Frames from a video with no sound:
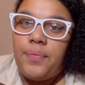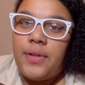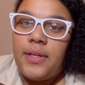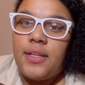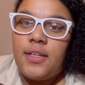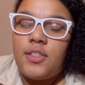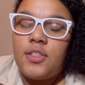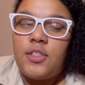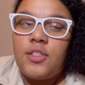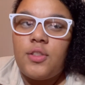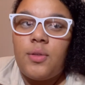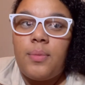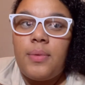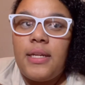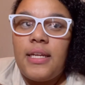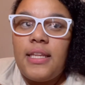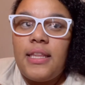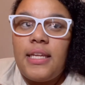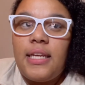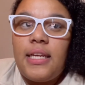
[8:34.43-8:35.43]
And there's so
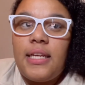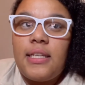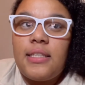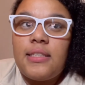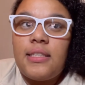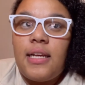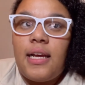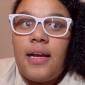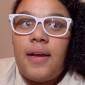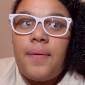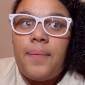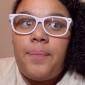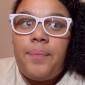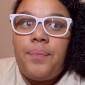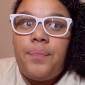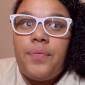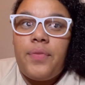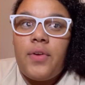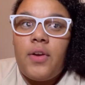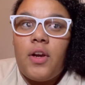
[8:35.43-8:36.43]
many things that
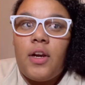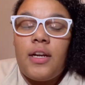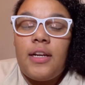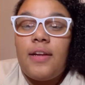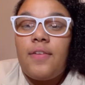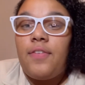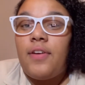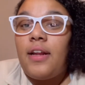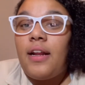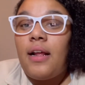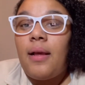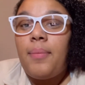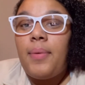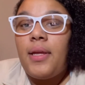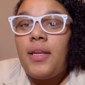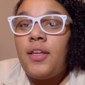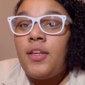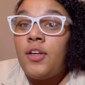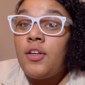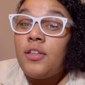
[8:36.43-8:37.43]
are different. And I
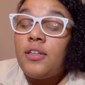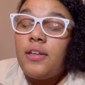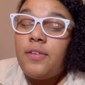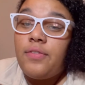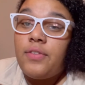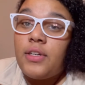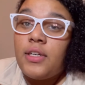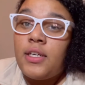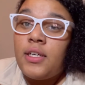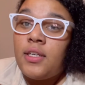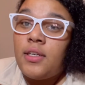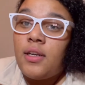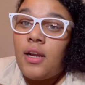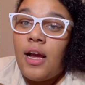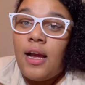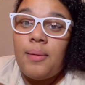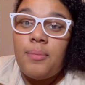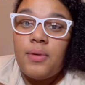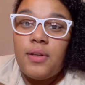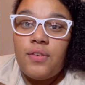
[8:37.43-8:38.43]
mean, you're different,
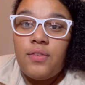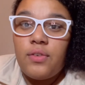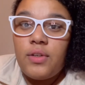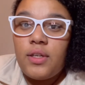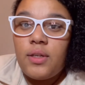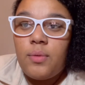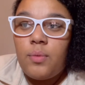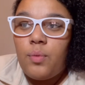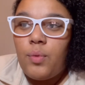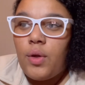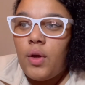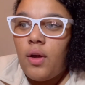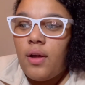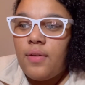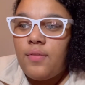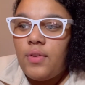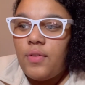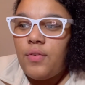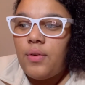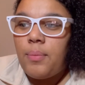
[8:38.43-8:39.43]
I'm different. We all
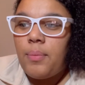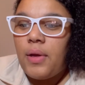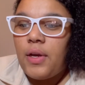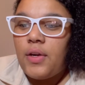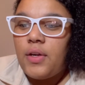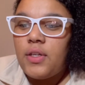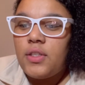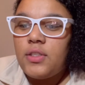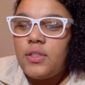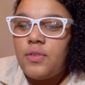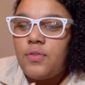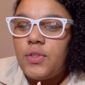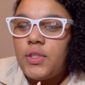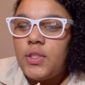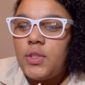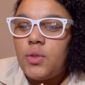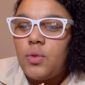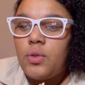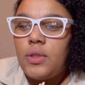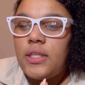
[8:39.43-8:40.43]
have different backgrounds, different
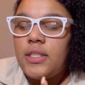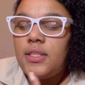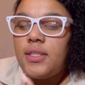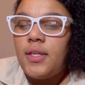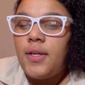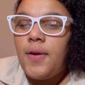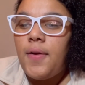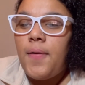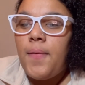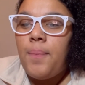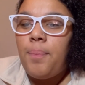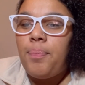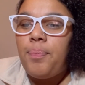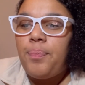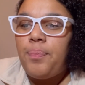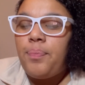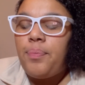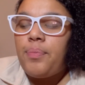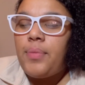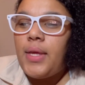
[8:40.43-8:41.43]
stories.
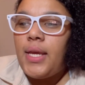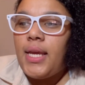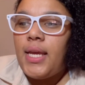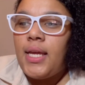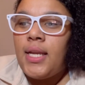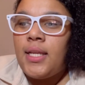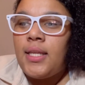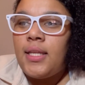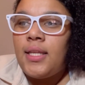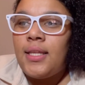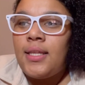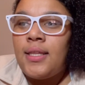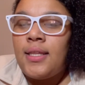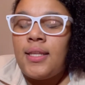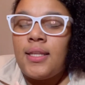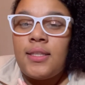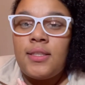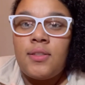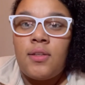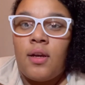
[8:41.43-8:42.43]
And
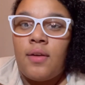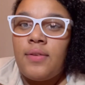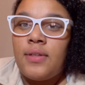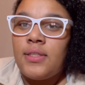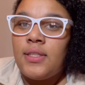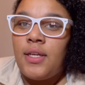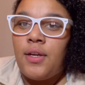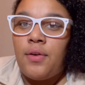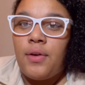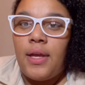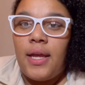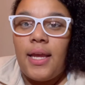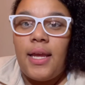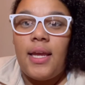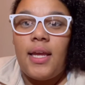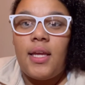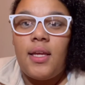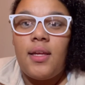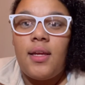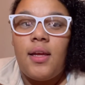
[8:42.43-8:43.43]
that's obviously okay.